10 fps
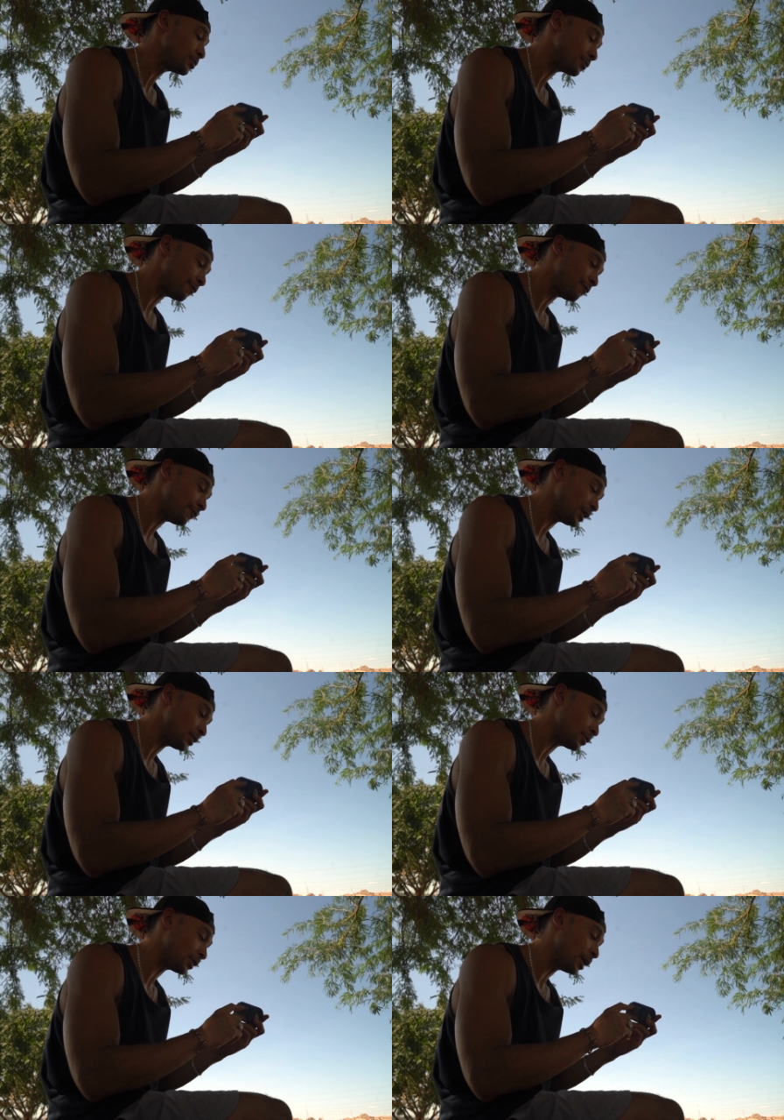you to
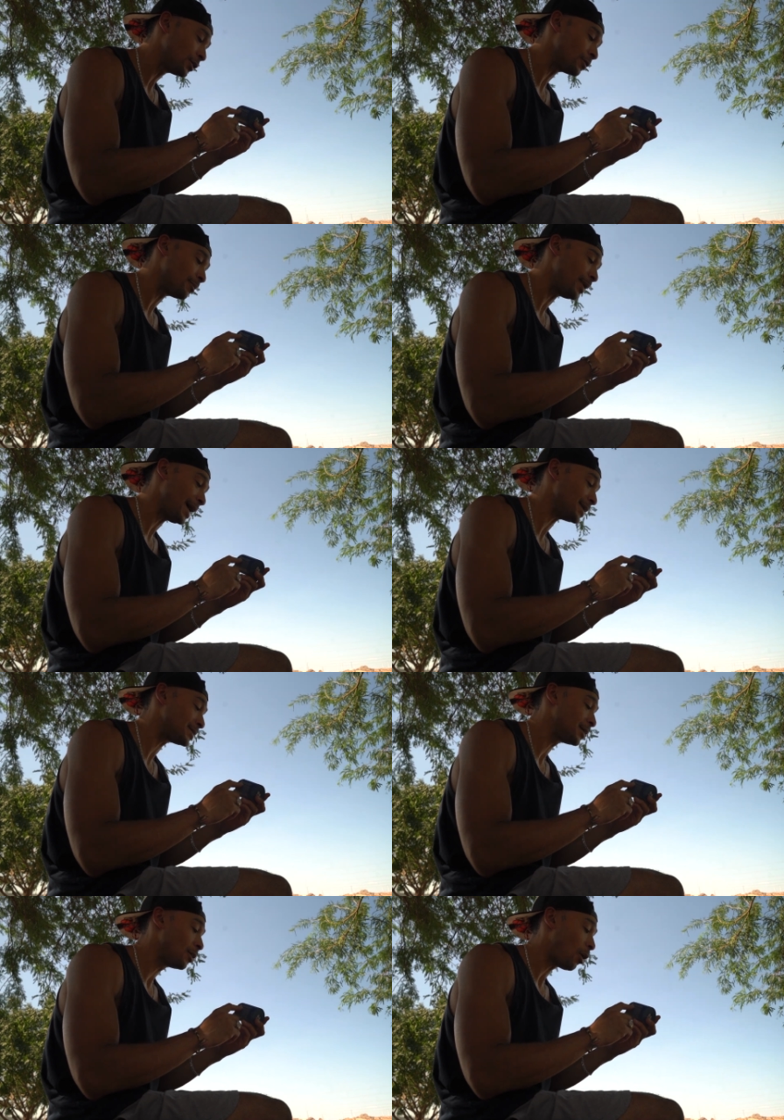feel your
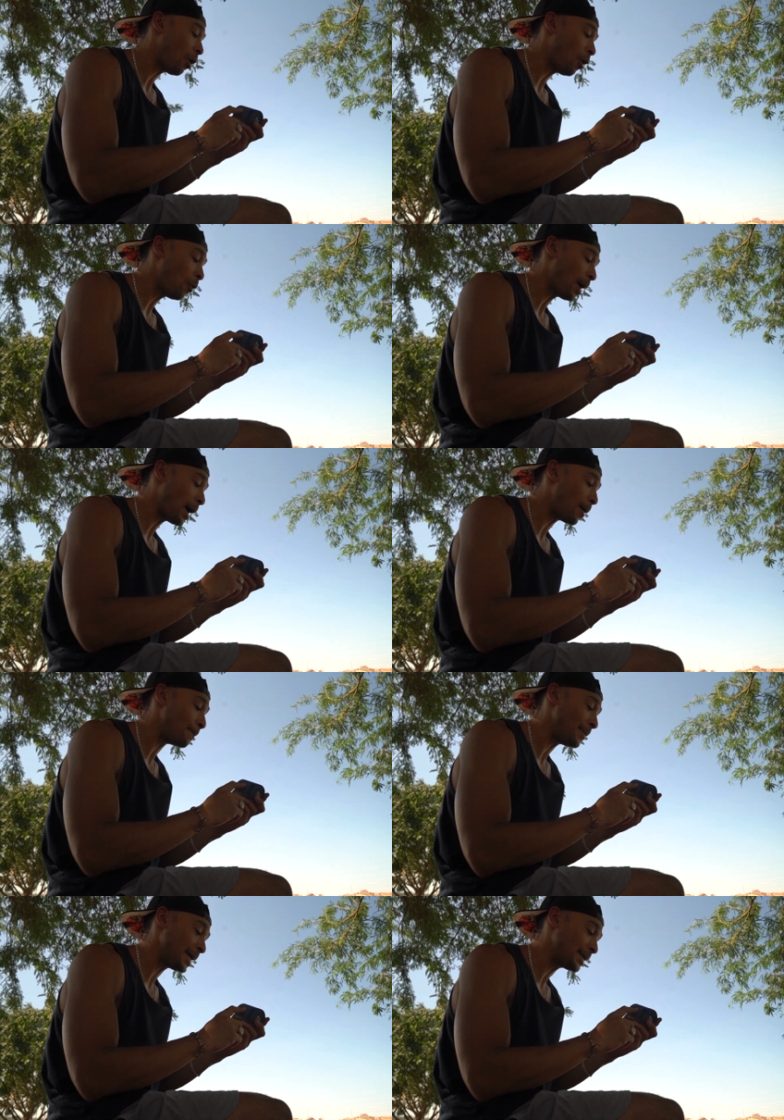best, all while
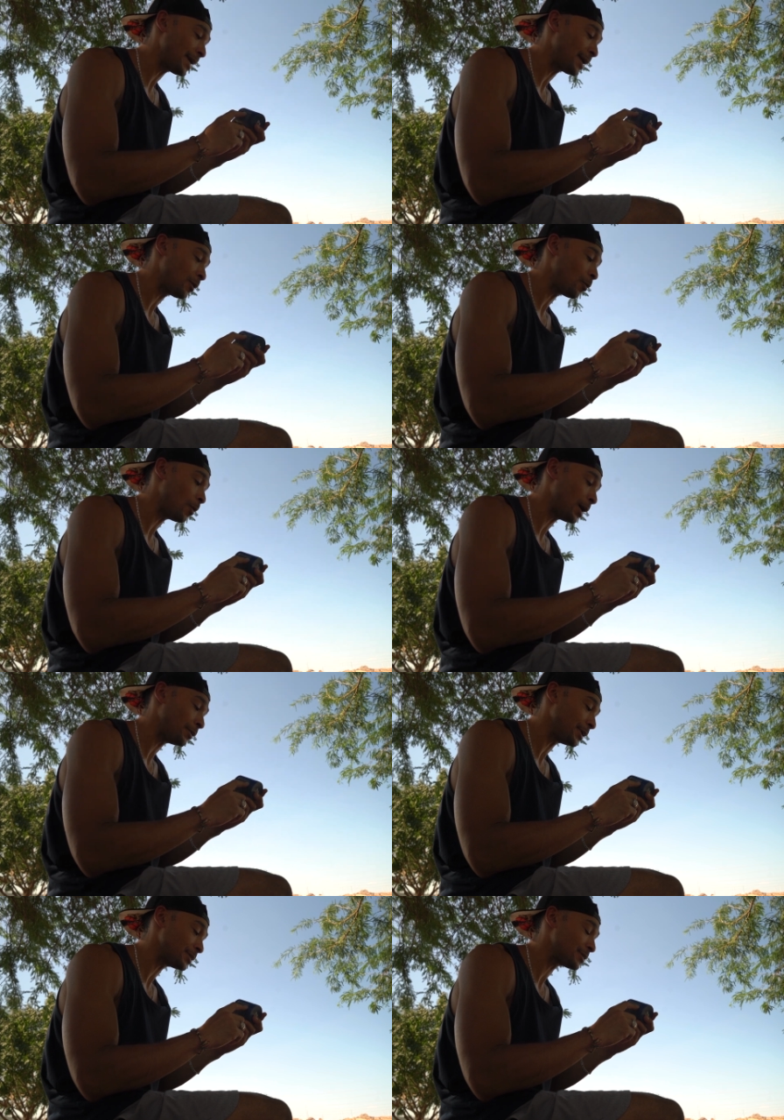making
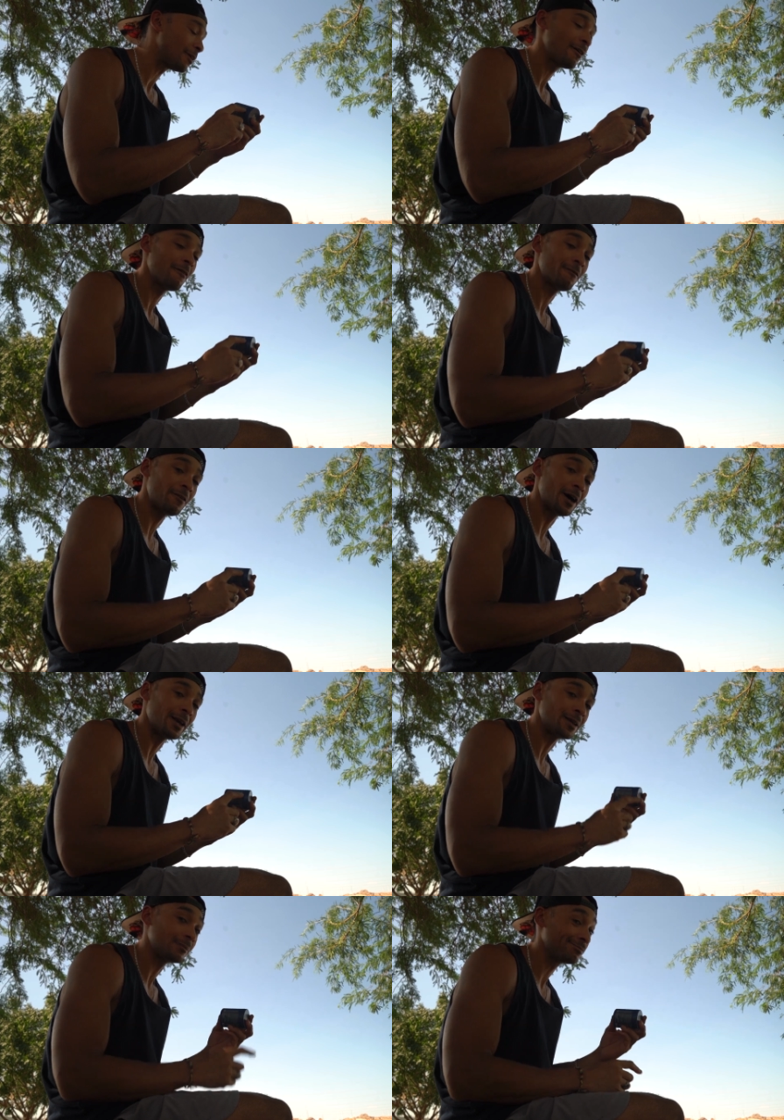wellness
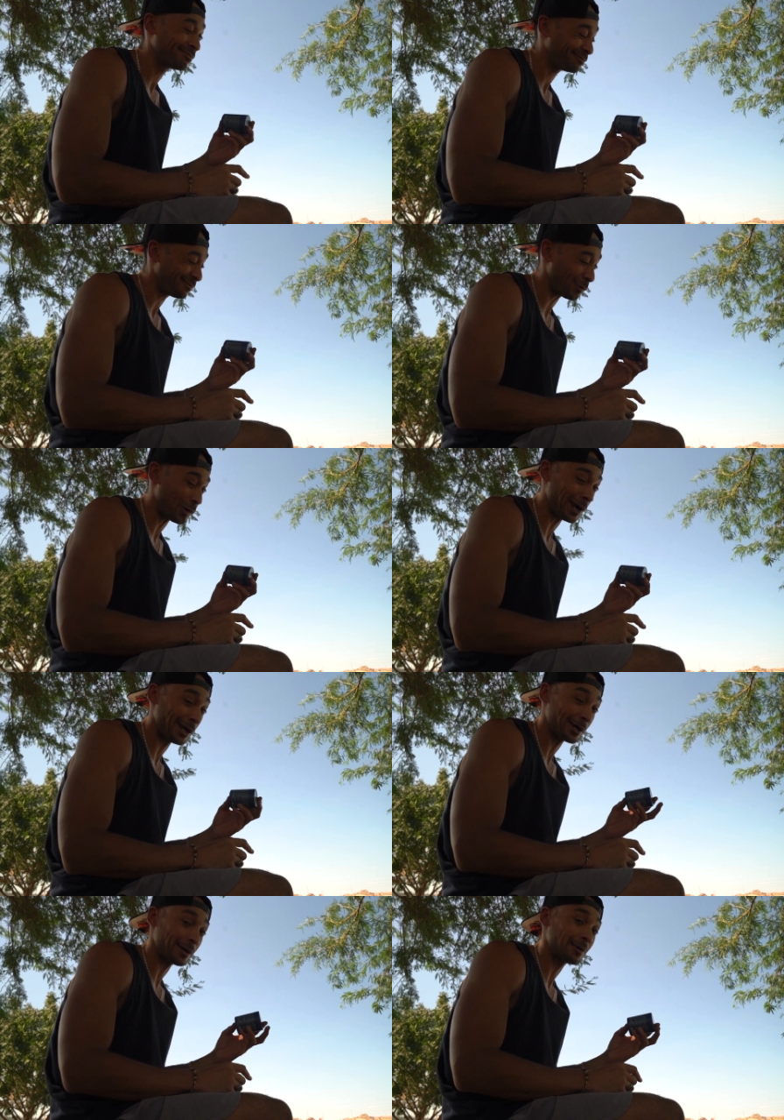fun.
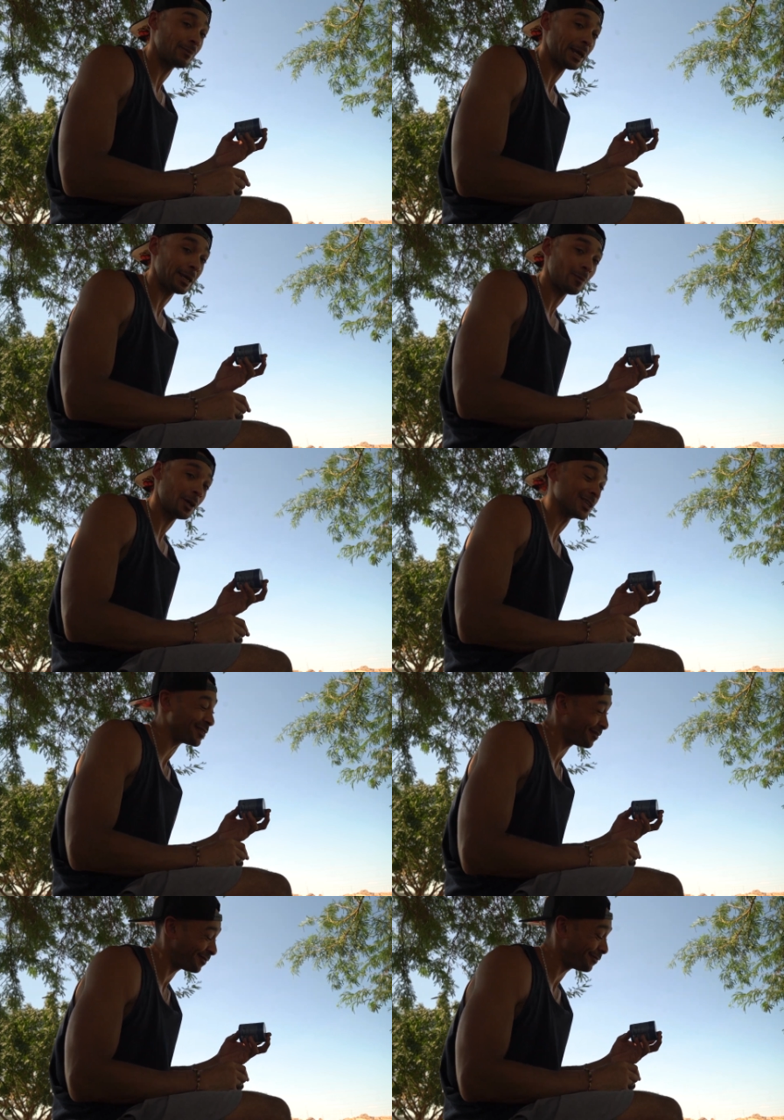Wink. Making
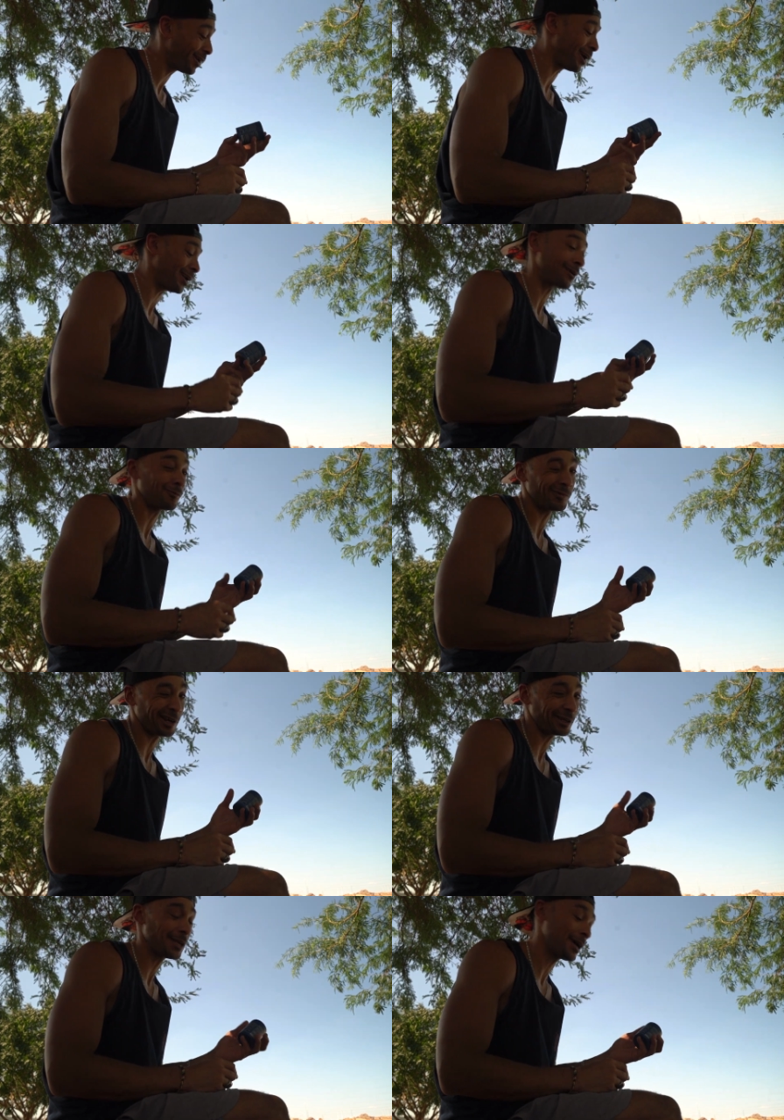wellness fun.
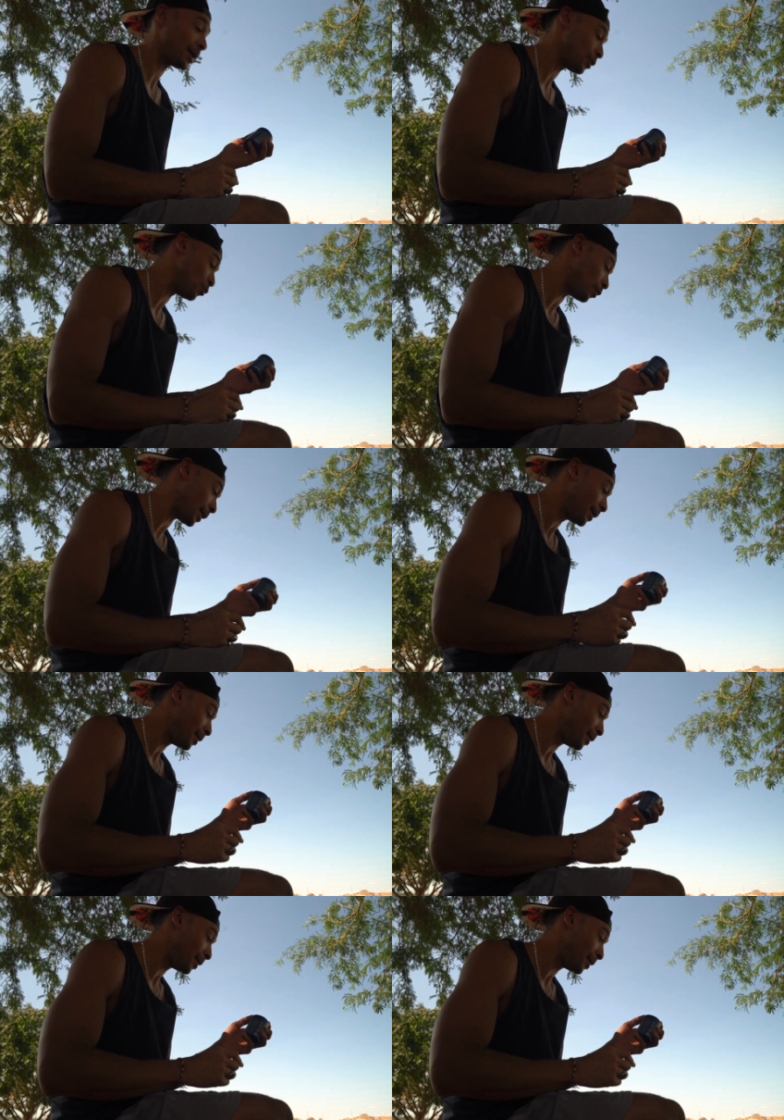Wink. Take it how you want.